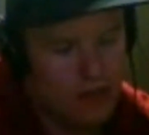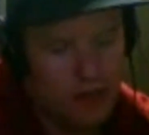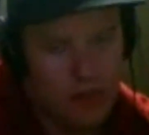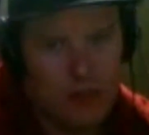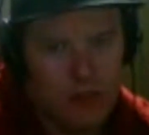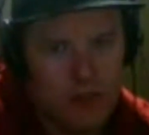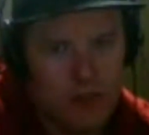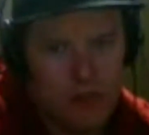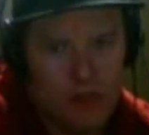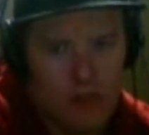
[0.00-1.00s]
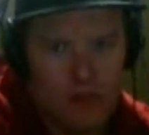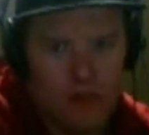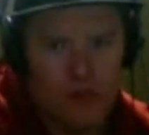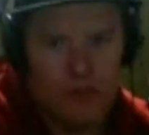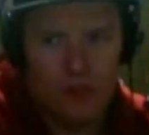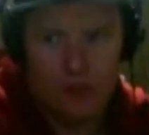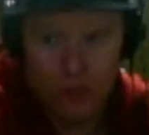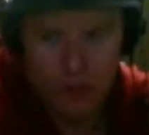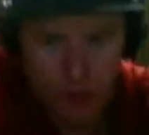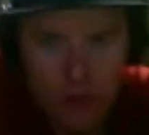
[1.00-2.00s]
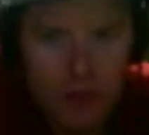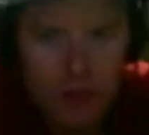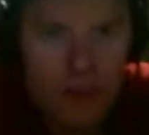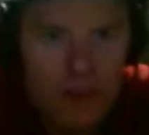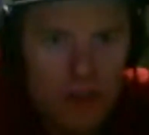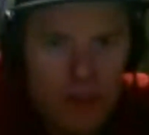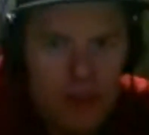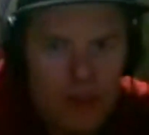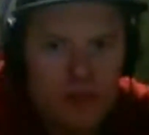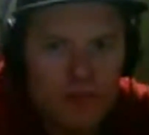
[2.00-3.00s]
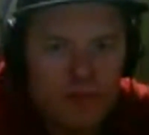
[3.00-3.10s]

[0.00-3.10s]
what's the talent called again? Jaded talent.